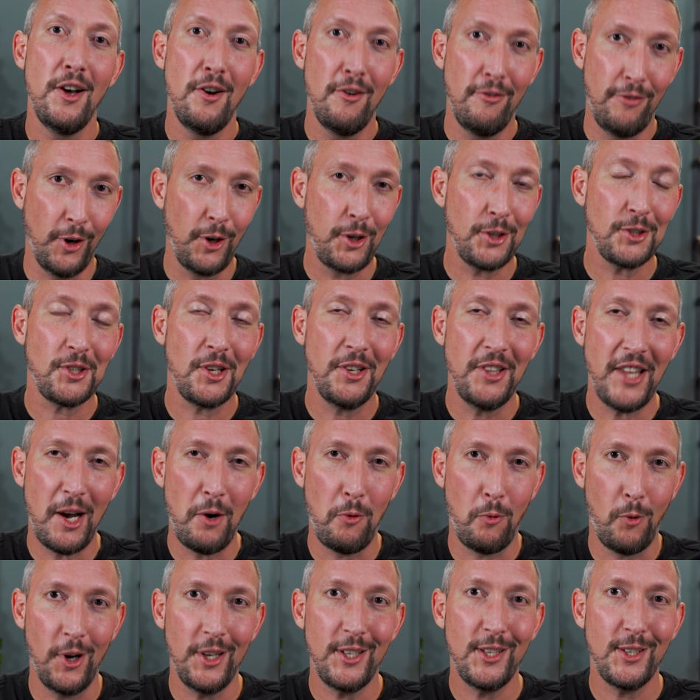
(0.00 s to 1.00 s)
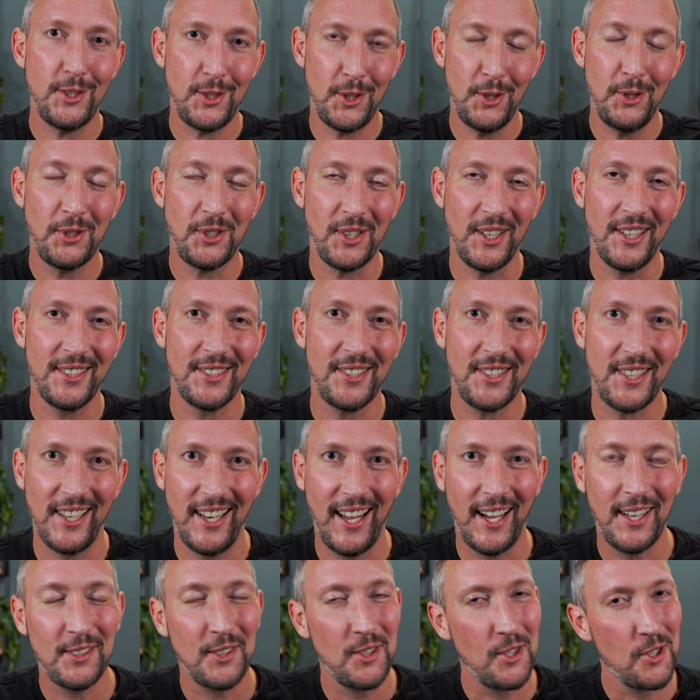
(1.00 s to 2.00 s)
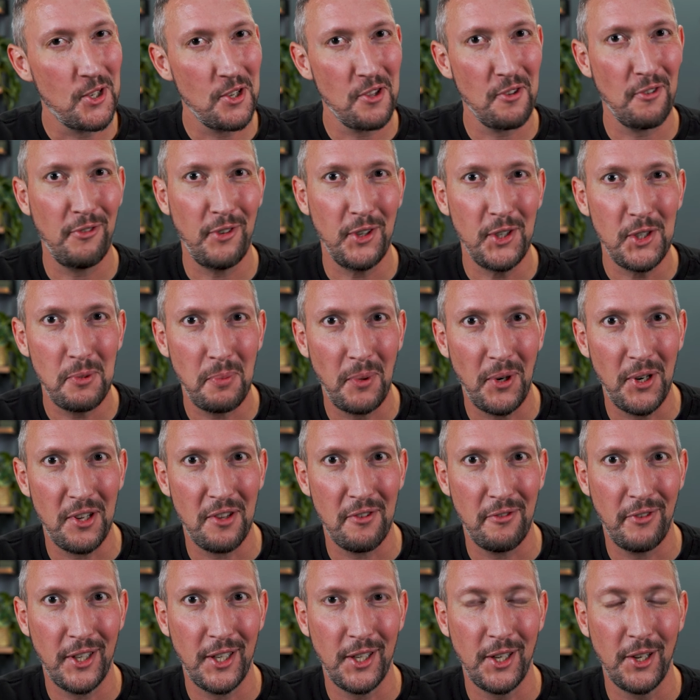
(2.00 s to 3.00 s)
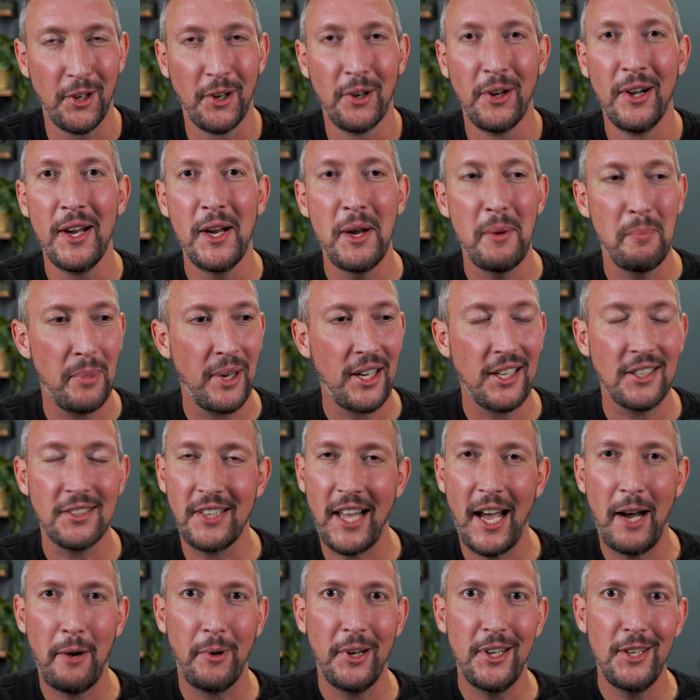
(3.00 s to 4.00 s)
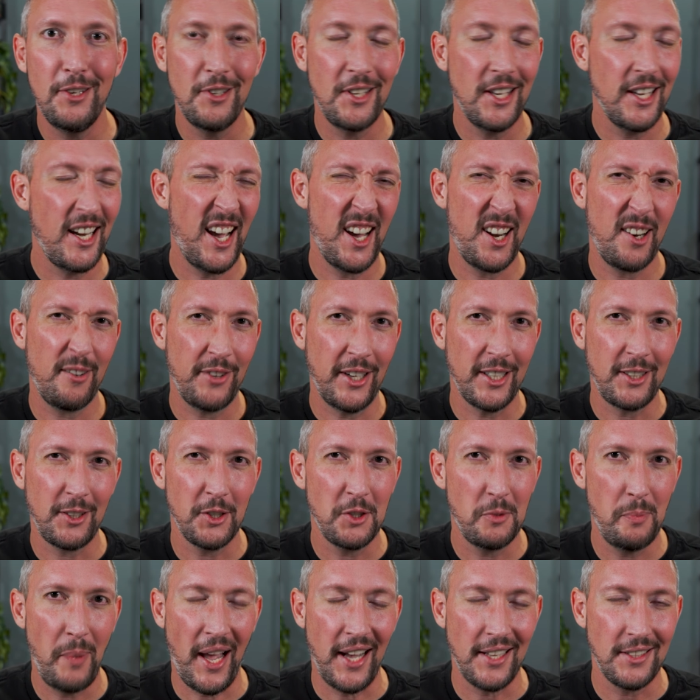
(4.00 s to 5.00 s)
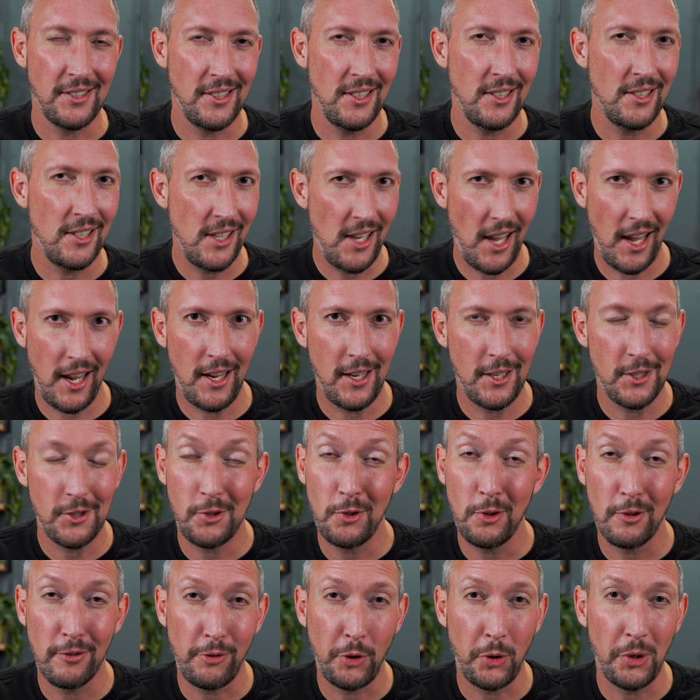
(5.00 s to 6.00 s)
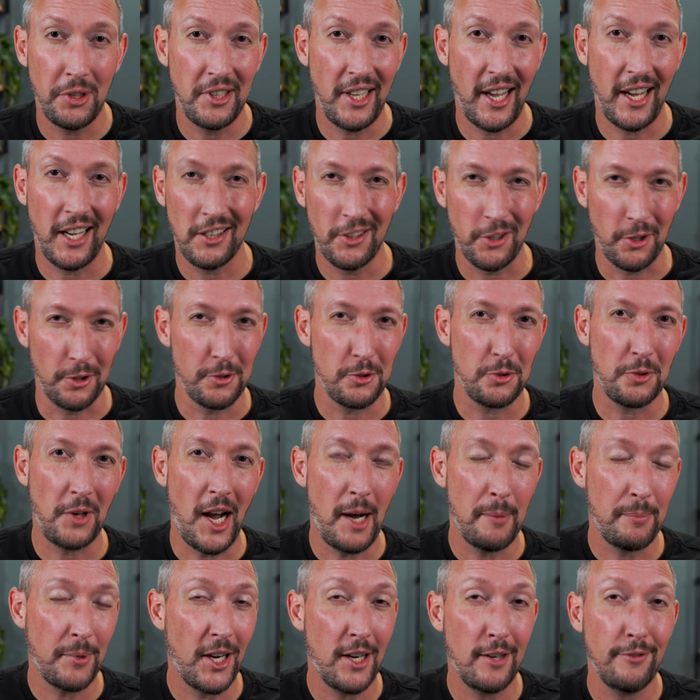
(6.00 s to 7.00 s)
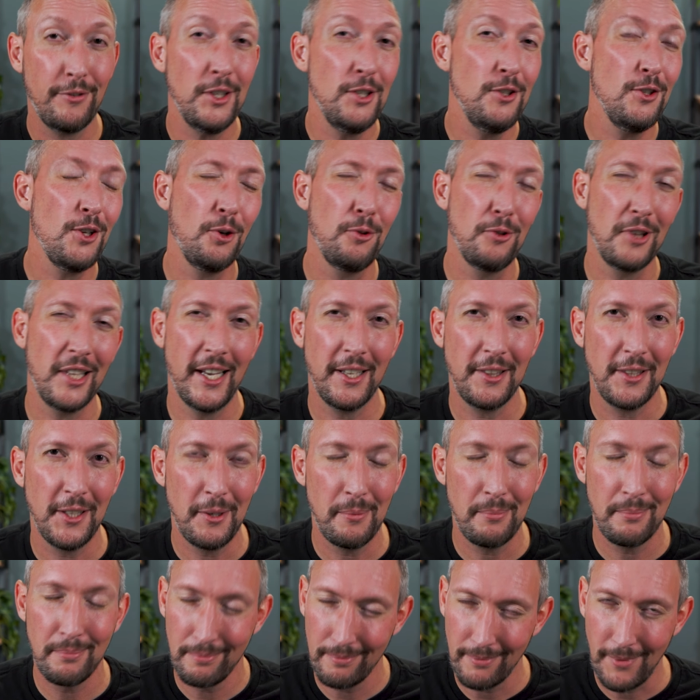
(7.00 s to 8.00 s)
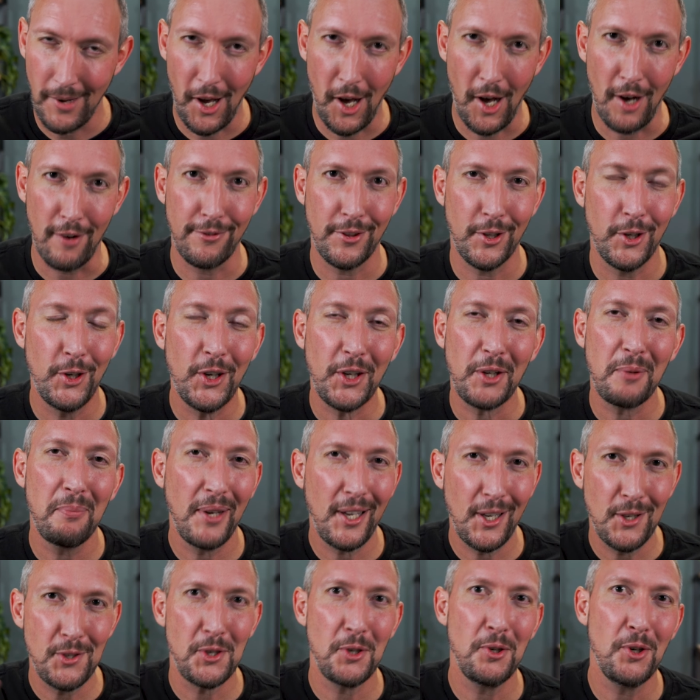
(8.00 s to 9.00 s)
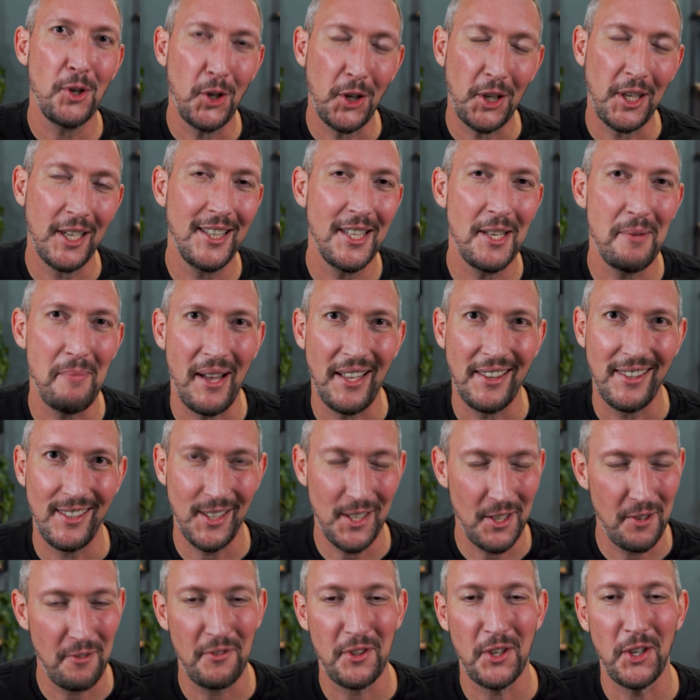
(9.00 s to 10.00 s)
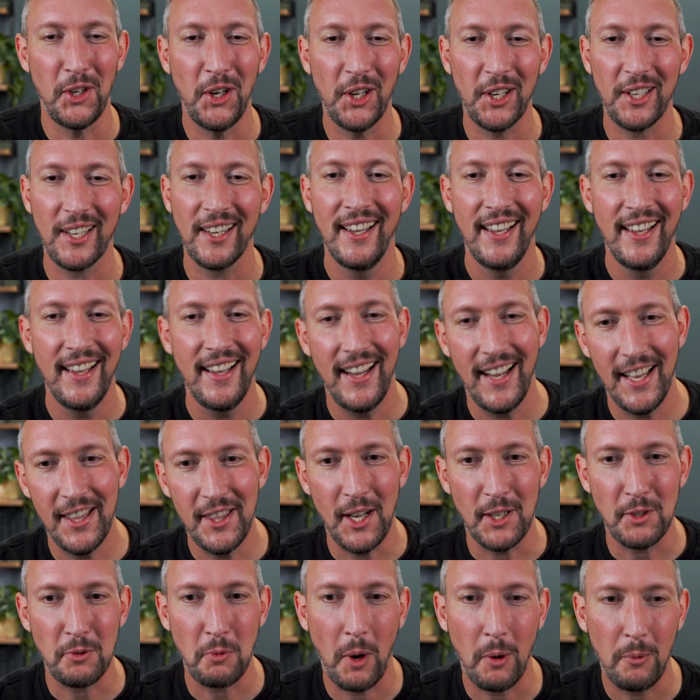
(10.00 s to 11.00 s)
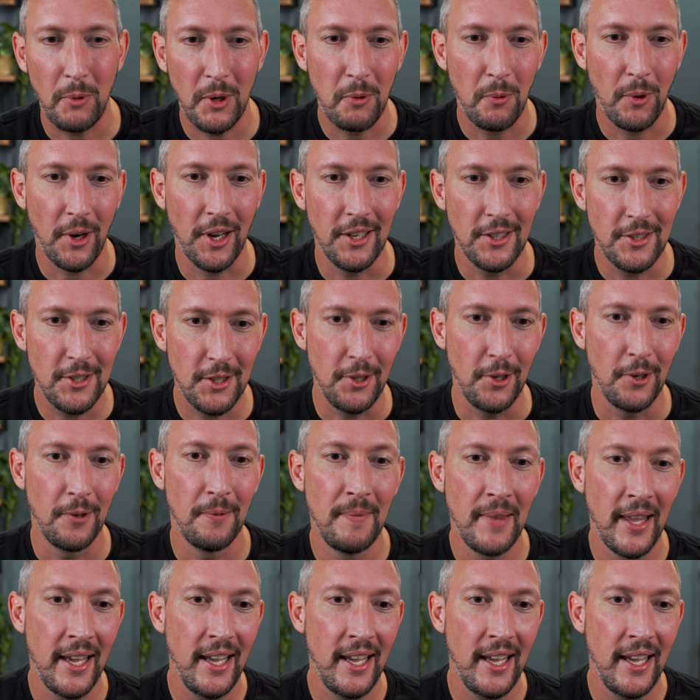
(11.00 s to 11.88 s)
Focus on that 1 to 2 sentence connector to the first part of the video, because that way you get out of like those bad CTAs, you avoid that little drop off, and you don't let them off the hook because you're hooking them at the end of the hook. And that's what we want to do.